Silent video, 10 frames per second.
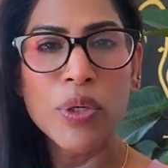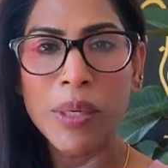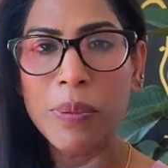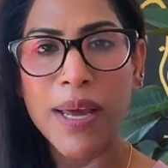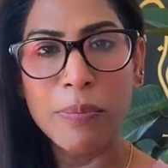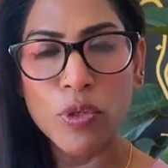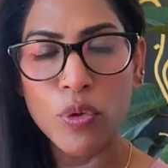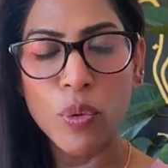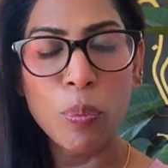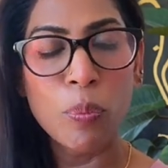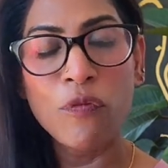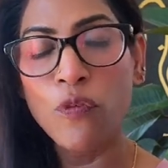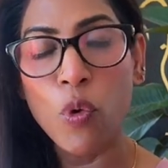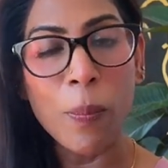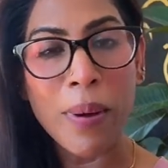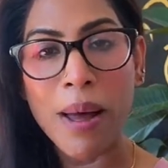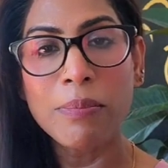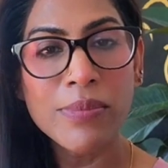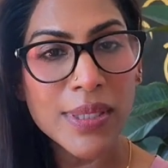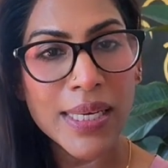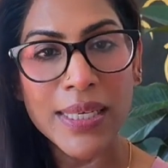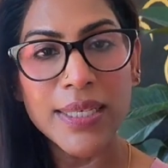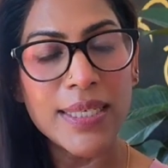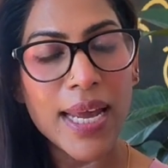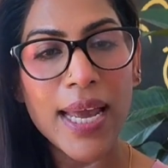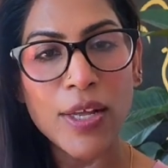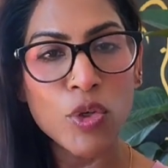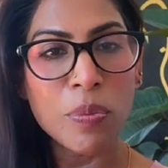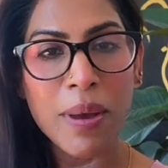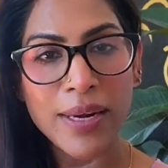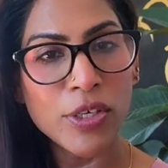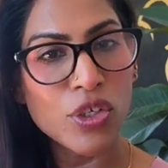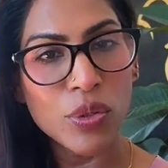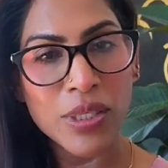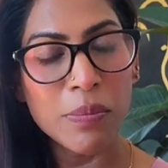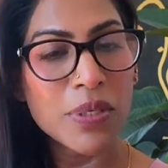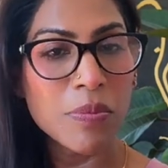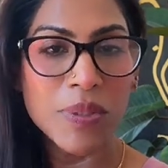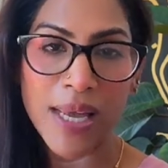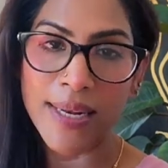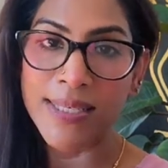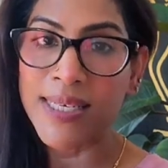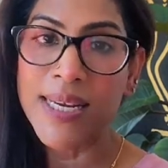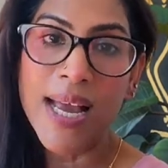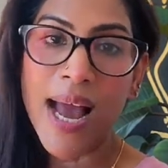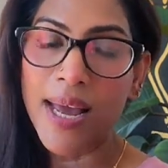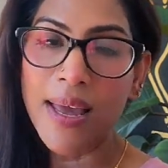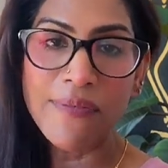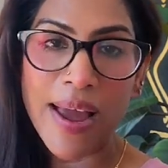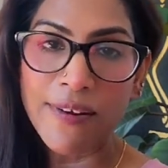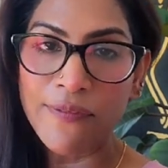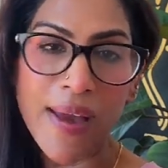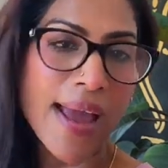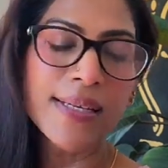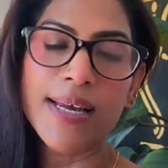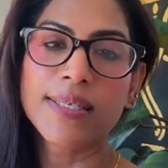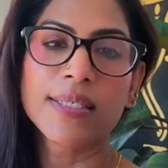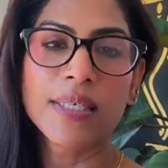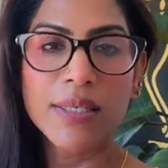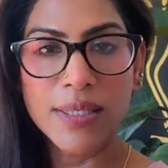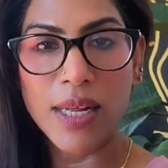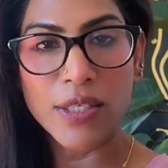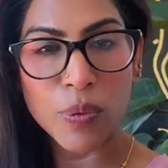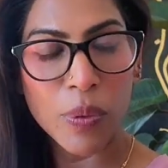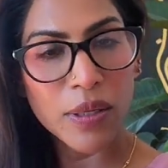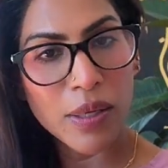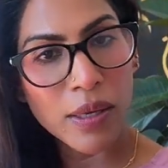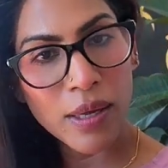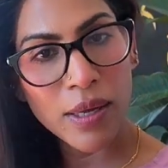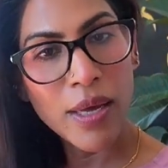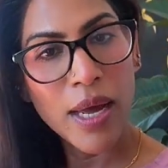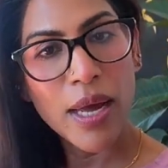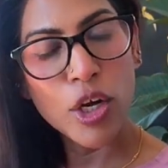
You can apply up to 4 pumps in a day to manage your symptoms, and I have had fantastic results with the